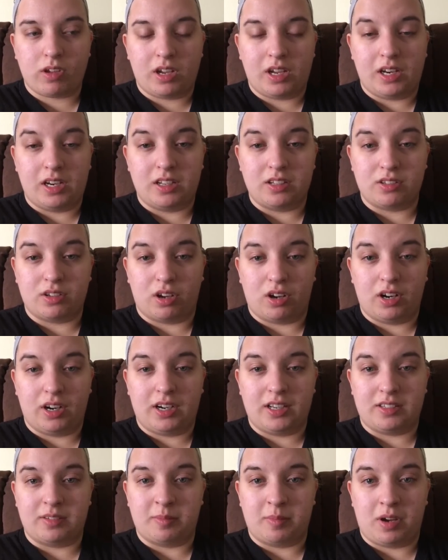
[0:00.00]
And it's hard
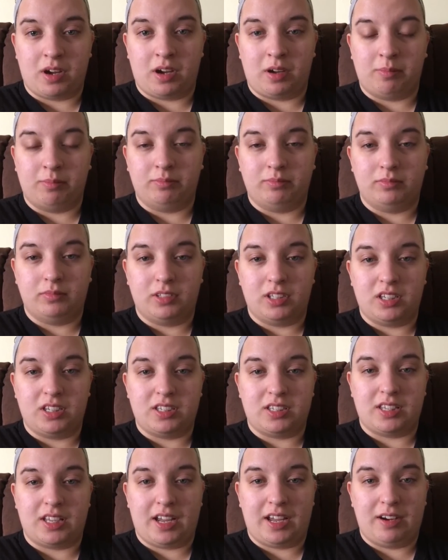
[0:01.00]
as a mom to
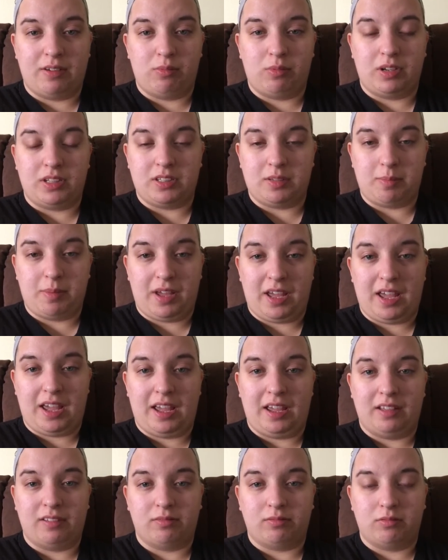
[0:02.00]
decide what to
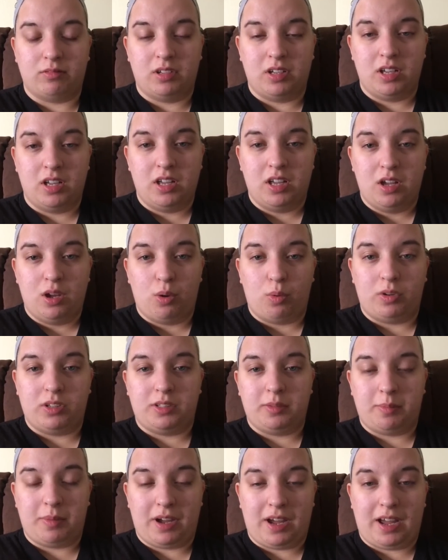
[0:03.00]
pay, what
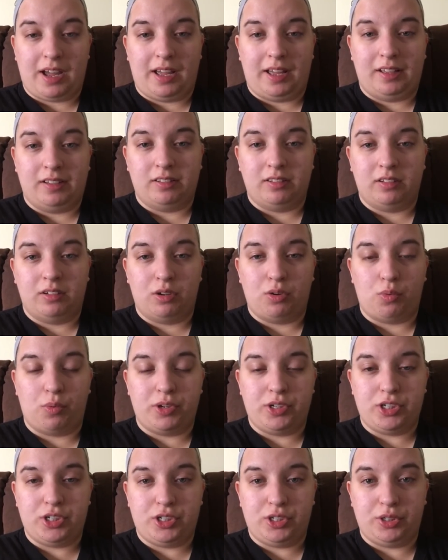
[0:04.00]
to buy, what
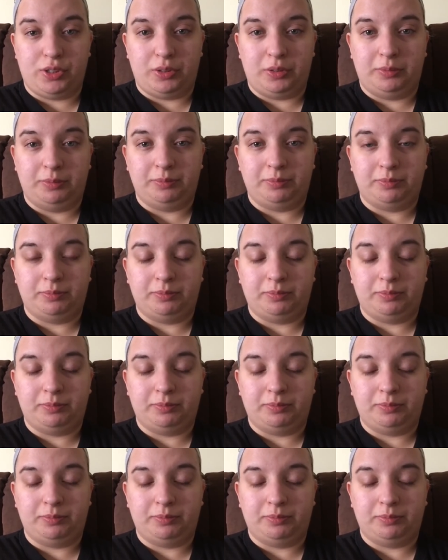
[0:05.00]
to do.